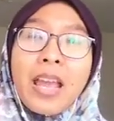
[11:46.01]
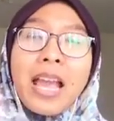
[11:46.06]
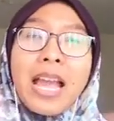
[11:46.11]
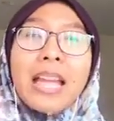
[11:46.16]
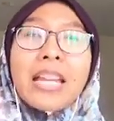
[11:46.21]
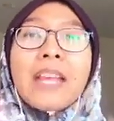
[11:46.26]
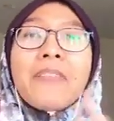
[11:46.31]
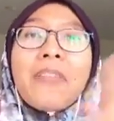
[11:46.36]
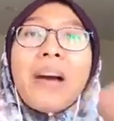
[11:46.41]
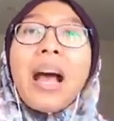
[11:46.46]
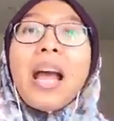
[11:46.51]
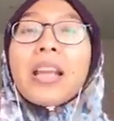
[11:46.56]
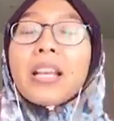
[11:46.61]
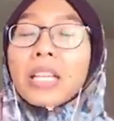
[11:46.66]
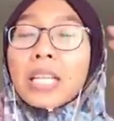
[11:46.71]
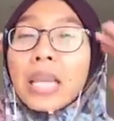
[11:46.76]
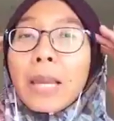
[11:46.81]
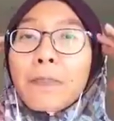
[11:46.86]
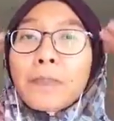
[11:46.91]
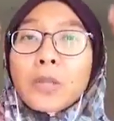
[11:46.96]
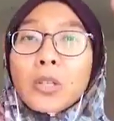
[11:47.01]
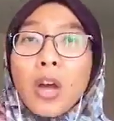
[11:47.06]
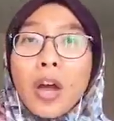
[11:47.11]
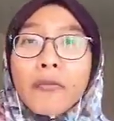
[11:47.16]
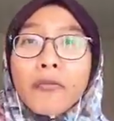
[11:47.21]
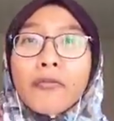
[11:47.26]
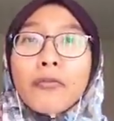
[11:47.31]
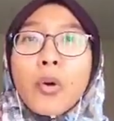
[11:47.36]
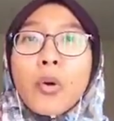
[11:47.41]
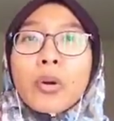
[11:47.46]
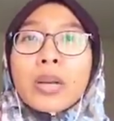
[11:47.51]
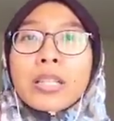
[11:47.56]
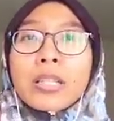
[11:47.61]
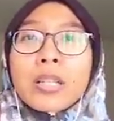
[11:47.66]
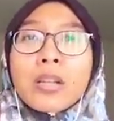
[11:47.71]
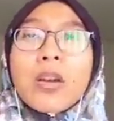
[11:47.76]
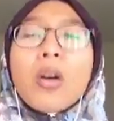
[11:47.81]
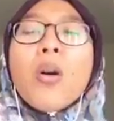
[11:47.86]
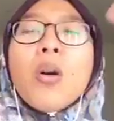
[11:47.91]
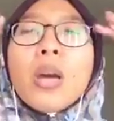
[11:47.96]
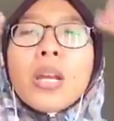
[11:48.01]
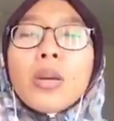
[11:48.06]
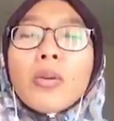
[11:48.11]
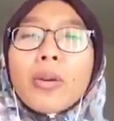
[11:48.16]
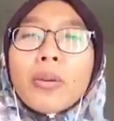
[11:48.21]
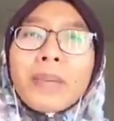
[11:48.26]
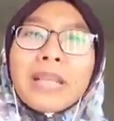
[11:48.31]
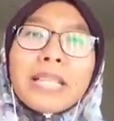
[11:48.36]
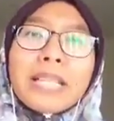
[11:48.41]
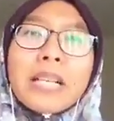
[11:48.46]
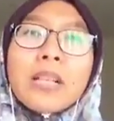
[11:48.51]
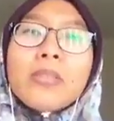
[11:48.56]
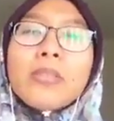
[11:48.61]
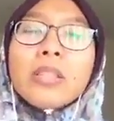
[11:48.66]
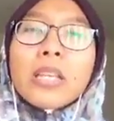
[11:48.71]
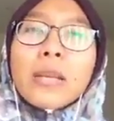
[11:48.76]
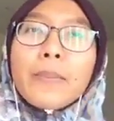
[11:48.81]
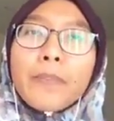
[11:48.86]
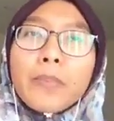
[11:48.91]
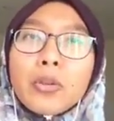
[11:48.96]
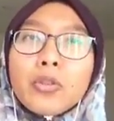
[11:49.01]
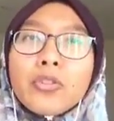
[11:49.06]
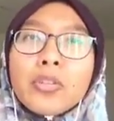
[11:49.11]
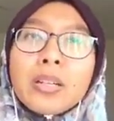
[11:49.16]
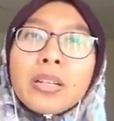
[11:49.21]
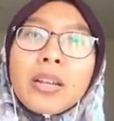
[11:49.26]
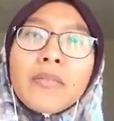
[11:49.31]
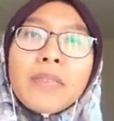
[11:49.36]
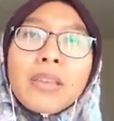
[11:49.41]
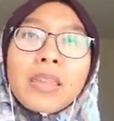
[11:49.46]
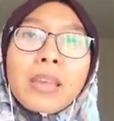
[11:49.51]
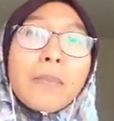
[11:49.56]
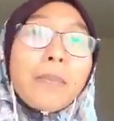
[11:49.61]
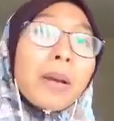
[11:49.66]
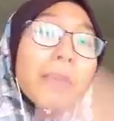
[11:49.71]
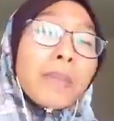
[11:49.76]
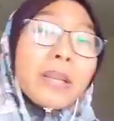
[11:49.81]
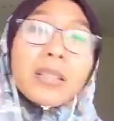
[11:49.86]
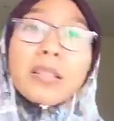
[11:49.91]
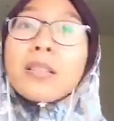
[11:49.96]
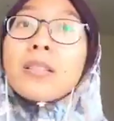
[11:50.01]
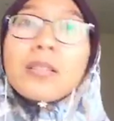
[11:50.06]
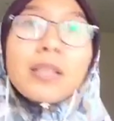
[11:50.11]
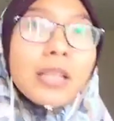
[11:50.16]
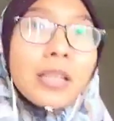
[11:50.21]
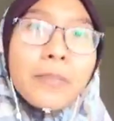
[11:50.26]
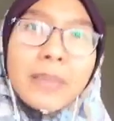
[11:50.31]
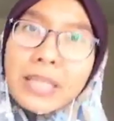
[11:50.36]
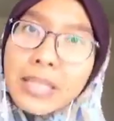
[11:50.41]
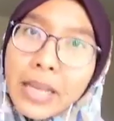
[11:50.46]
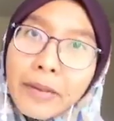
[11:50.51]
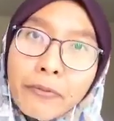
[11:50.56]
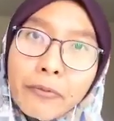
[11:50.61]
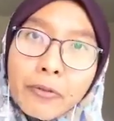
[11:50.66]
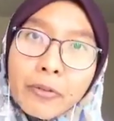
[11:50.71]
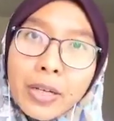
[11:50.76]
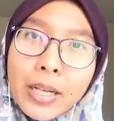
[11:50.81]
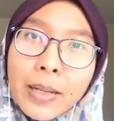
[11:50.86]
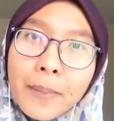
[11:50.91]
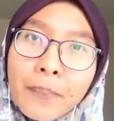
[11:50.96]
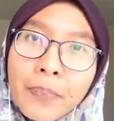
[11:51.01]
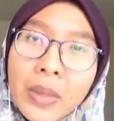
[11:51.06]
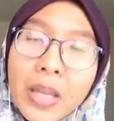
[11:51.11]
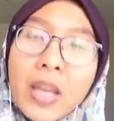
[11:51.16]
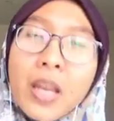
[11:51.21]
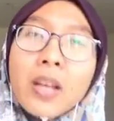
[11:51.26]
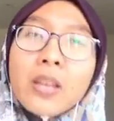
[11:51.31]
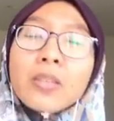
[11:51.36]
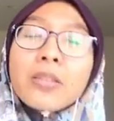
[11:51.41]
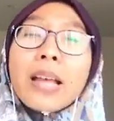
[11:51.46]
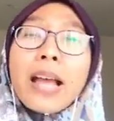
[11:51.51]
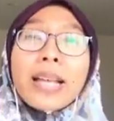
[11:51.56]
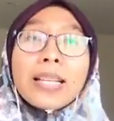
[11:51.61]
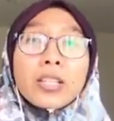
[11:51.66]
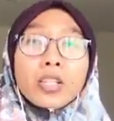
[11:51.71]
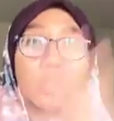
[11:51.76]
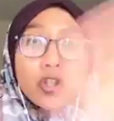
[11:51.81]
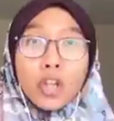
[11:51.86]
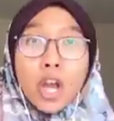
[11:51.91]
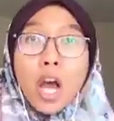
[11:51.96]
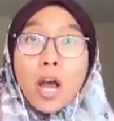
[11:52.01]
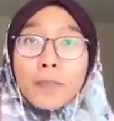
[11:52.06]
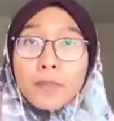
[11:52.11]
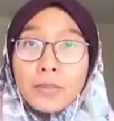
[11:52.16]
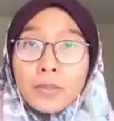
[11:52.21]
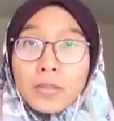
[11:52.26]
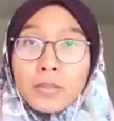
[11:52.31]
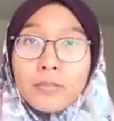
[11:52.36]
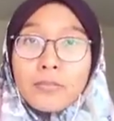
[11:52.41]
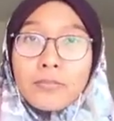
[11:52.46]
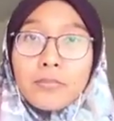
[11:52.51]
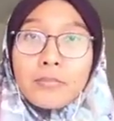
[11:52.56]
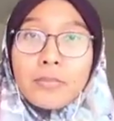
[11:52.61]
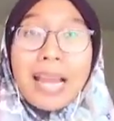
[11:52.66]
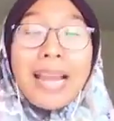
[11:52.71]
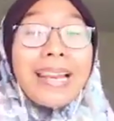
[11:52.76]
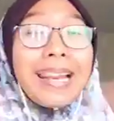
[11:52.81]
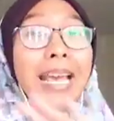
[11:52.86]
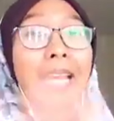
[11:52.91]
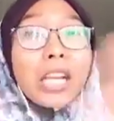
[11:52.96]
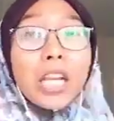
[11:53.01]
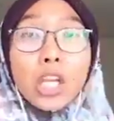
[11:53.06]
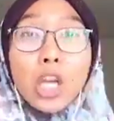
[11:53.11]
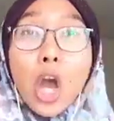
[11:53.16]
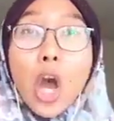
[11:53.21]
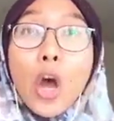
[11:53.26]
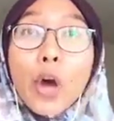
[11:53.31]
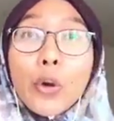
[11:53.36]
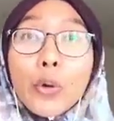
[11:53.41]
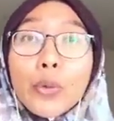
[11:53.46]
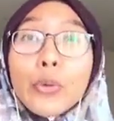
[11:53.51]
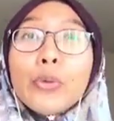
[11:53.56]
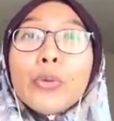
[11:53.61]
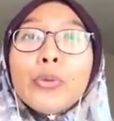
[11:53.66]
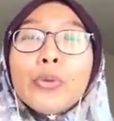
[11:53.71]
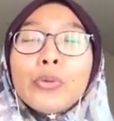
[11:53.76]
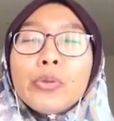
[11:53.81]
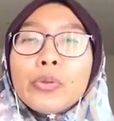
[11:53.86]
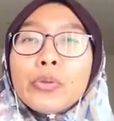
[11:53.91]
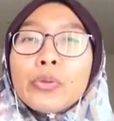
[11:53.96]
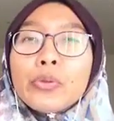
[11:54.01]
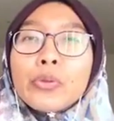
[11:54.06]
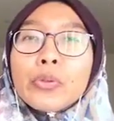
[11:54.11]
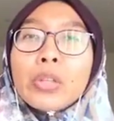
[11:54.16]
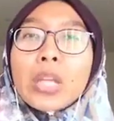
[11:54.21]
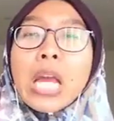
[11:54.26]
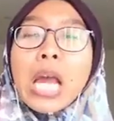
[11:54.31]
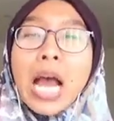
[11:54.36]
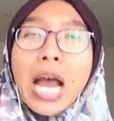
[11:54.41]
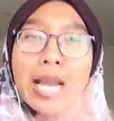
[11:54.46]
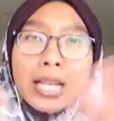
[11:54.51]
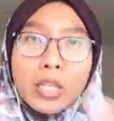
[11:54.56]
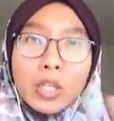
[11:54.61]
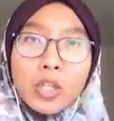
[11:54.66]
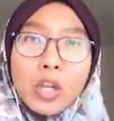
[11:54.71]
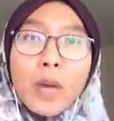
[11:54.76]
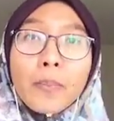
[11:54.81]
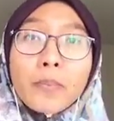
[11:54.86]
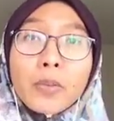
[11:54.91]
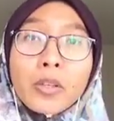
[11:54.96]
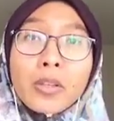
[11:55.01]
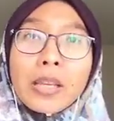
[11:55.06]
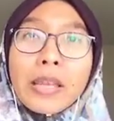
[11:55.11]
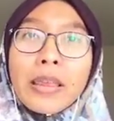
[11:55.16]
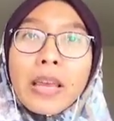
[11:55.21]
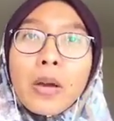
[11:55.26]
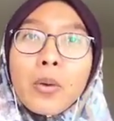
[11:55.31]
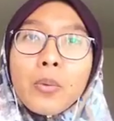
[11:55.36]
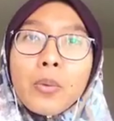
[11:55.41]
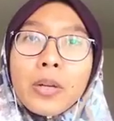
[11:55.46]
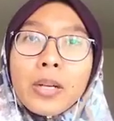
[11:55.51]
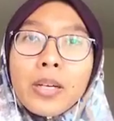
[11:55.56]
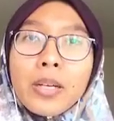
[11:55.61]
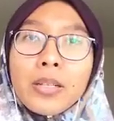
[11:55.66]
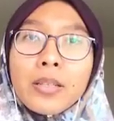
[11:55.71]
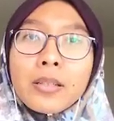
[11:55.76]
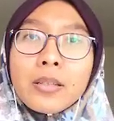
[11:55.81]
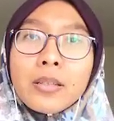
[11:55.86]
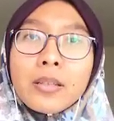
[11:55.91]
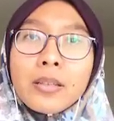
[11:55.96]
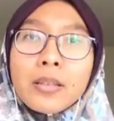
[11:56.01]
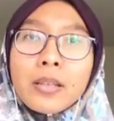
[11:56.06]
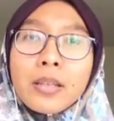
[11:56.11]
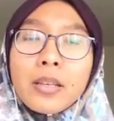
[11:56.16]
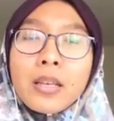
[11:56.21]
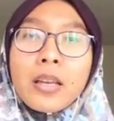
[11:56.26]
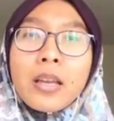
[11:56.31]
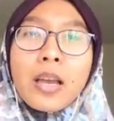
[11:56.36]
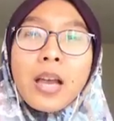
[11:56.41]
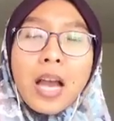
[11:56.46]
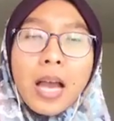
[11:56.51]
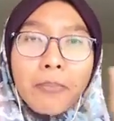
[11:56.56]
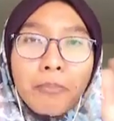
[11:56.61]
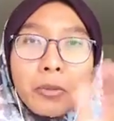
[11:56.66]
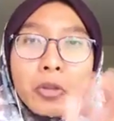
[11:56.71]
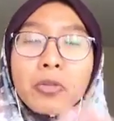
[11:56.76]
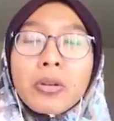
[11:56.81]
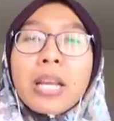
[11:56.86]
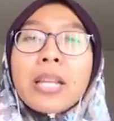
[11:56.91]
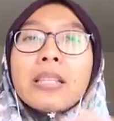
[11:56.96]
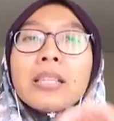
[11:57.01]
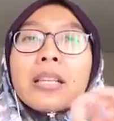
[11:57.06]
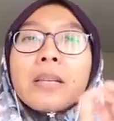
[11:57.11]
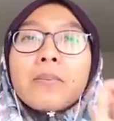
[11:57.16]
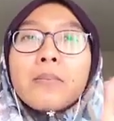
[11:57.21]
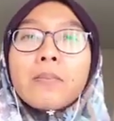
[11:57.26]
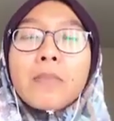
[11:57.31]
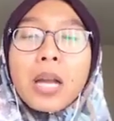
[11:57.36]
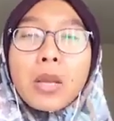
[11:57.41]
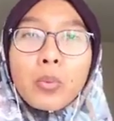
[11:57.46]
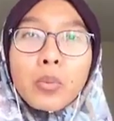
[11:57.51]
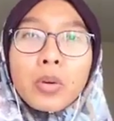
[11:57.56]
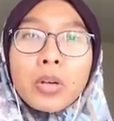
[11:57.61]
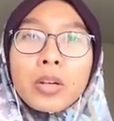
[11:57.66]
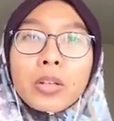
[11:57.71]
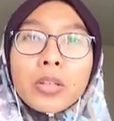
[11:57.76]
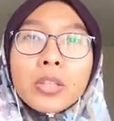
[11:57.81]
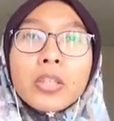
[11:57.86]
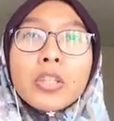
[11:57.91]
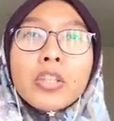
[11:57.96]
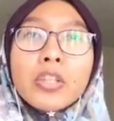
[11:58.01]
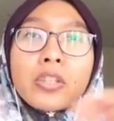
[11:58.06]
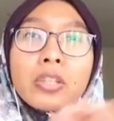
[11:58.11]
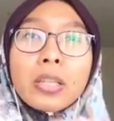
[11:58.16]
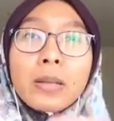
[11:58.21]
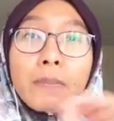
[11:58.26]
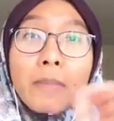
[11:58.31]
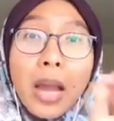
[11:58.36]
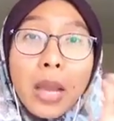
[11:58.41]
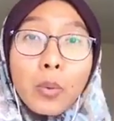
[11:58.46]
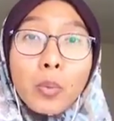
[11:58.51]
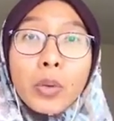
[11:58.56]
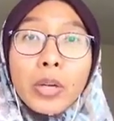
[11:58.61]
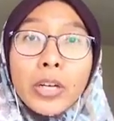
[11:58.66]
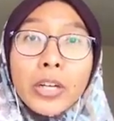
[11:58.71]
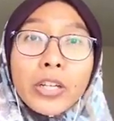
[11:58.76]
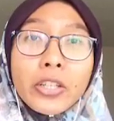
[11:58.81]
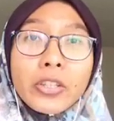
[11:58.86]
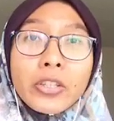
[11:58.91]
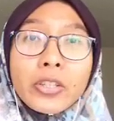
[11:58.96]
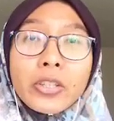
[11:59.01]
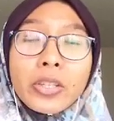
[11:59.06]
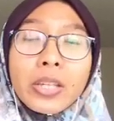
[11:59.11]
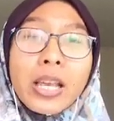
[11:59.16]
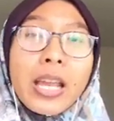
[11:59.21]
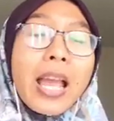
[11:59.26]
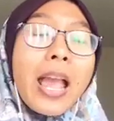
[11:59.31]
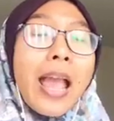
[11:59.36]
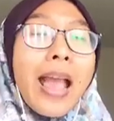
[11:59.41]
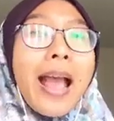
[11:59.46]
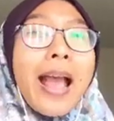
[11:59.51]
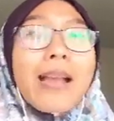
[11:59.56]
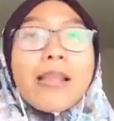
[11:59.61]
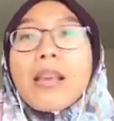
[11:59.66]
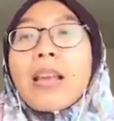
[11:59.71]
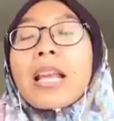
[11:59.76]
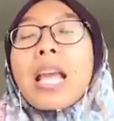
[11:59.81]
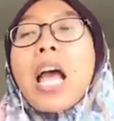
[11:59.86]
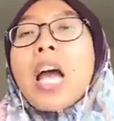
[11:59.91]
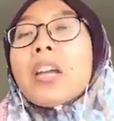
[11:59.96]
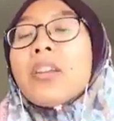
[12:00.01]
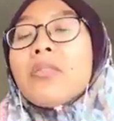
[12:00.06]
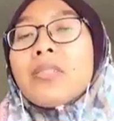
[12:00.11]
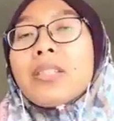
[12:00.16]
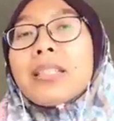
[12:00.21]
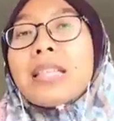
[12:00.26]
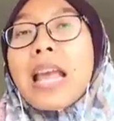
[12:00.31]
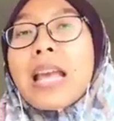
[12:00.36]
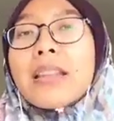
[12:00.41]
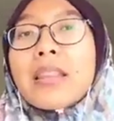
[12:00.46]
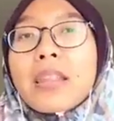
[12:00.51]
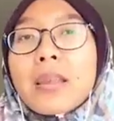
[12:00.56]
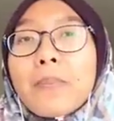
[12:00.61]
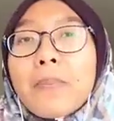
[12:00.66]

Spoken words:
And if I kept on focusing, oh, I don't want to be salesy and pushy and everything, my business is going to be suffering. So I stopped. I let it go. I stopped using that word. I'm creating my world using my words. And I kind of stand in